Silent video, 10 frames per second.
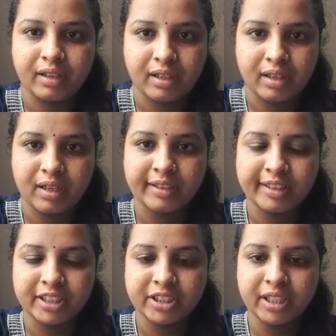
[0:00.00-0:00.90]

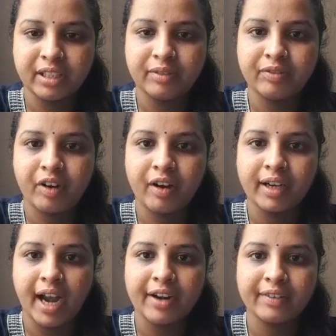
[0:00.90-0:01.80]
essential for
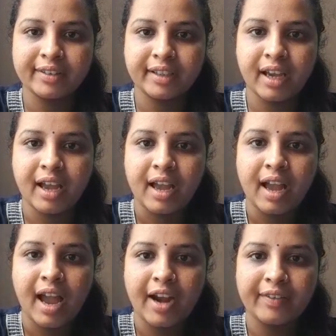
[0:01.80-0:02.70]

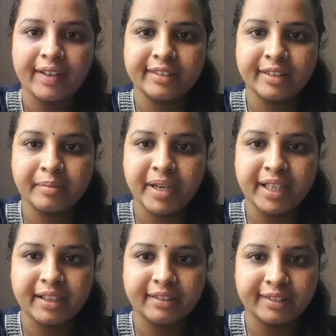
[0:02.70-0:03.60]
advancing
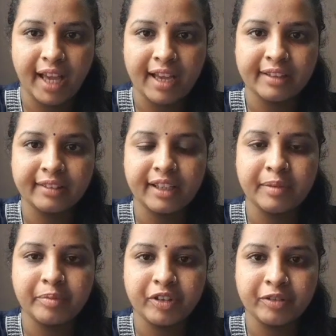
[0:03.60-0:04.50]
medical science,
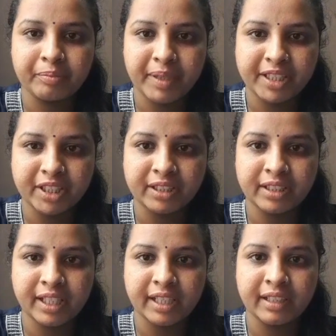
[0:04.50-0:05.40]
improving
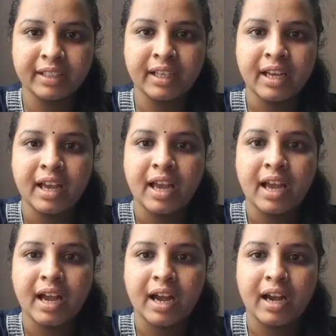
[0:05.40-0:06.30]
patient care,
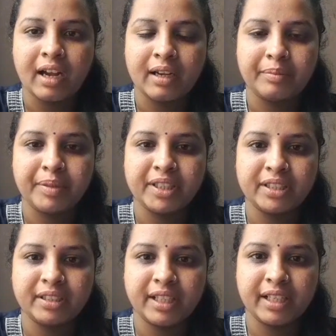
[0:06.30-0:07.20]

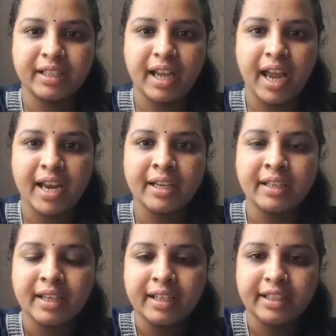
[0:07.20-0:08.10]
and
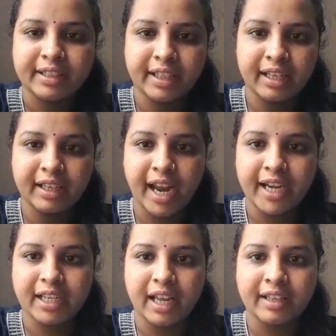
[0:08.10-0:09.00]
ethical
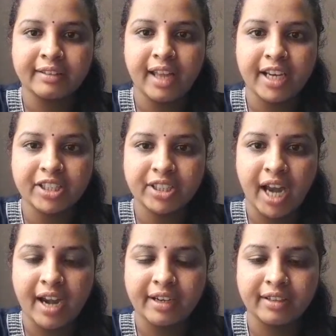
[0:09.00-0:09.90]
guidelines and
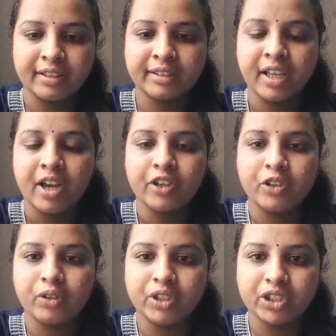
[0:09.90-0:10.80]
standards
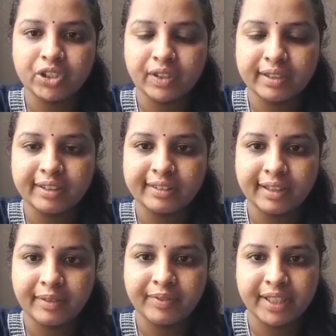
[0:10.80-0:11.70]
to ensure the
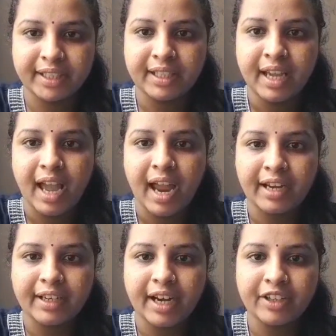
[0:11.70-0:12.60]
safety
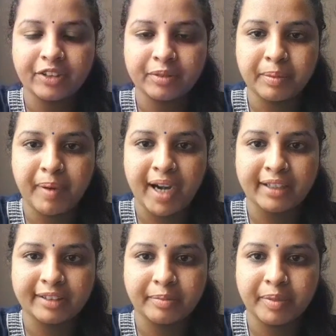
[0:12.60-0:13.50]
and rights of the
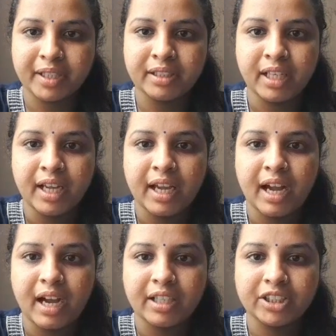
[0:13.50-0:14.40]
participant.
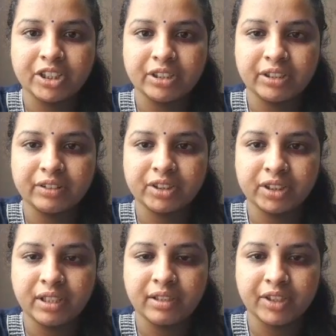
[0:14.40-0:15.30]

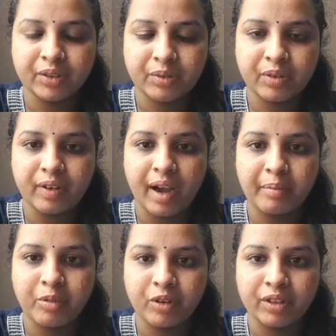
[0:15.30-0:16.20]
Institutional review
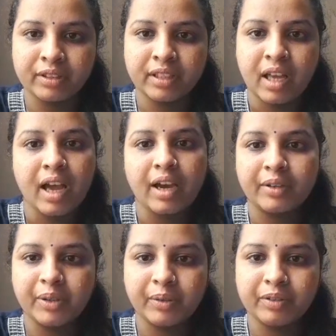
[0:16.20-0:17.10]
boards
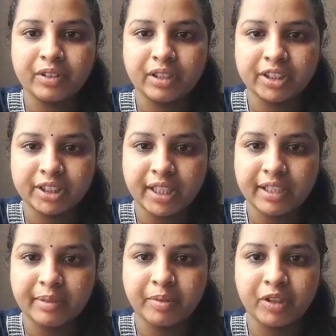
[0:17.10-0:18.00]
review the
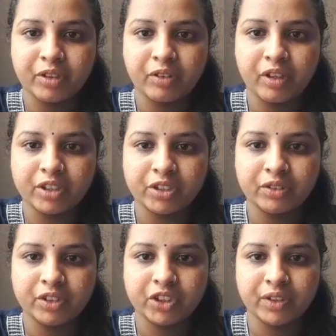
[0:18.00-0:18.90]
study protocols to
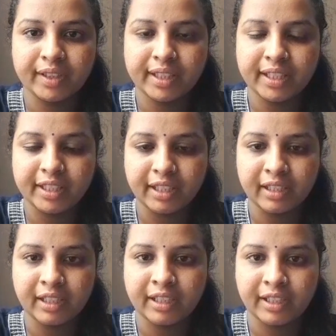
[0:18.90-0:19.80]
ensure the ethical
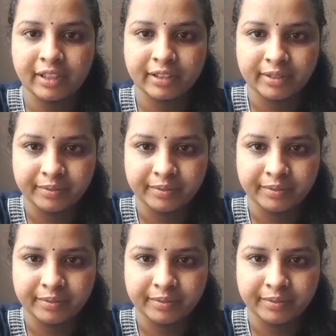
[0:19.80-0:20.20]
conduct.